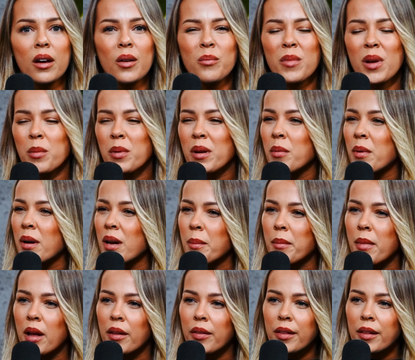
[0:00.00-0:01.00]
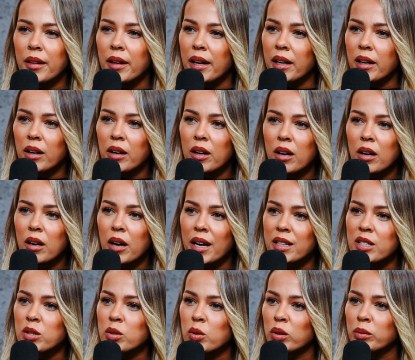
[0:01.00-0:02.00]
Maybe about a month later, I
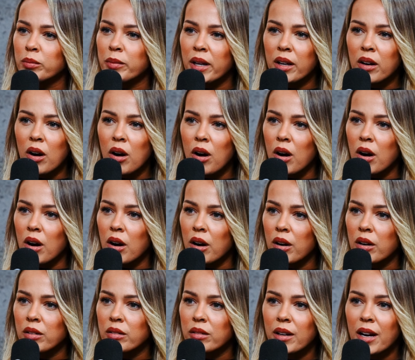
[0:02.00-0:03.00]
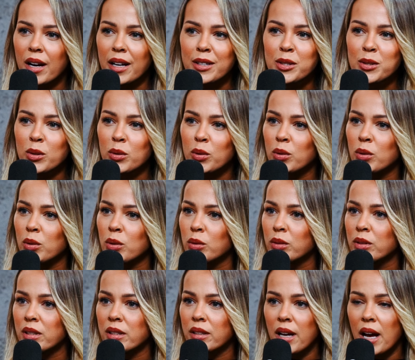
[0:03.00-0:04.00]
sold my car. I
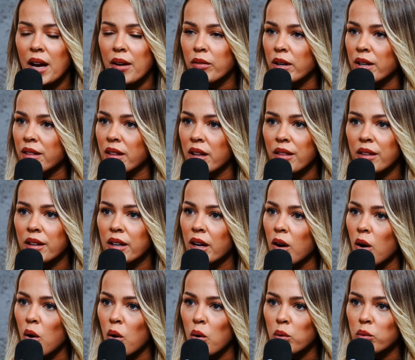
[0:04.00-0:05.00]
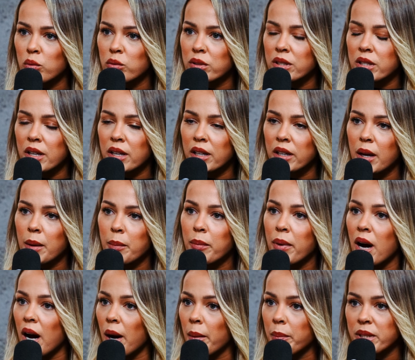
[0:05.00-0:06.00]
sold everything that I owned, and I
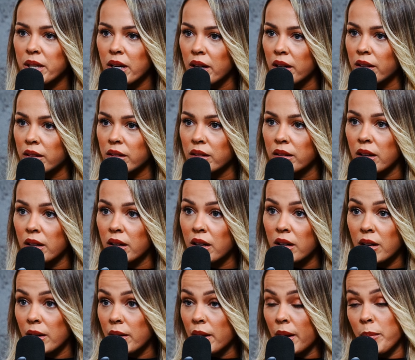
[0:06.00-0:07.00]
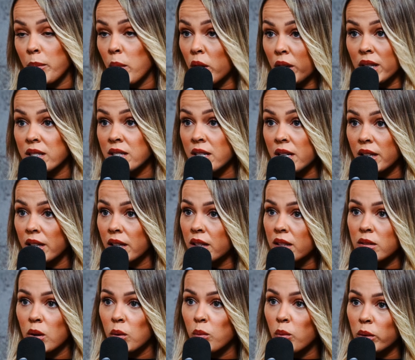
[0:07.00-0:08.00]
bought
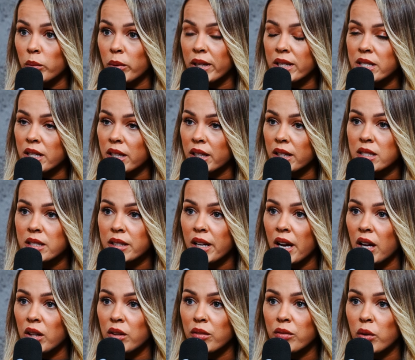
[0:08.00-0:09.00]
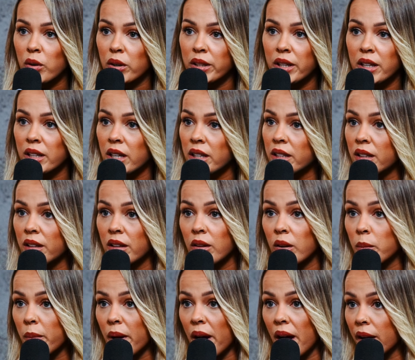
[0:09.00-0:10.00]
a one-way ticket to California, and I didn't
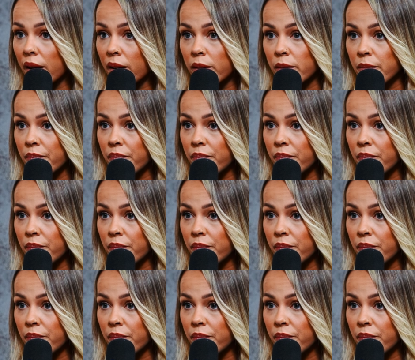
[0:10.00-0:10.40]
look back.